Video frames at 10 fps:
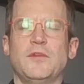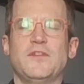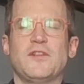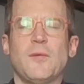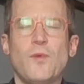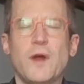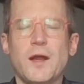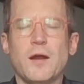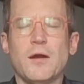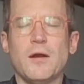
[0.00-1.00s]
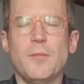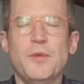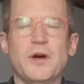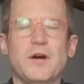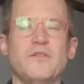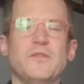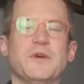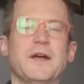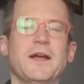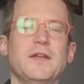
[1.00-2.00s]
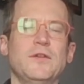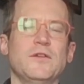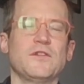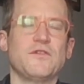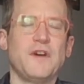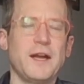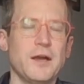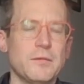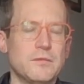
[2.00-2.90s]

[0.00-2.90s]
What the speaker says: somewhere above and behind you, there's a fire.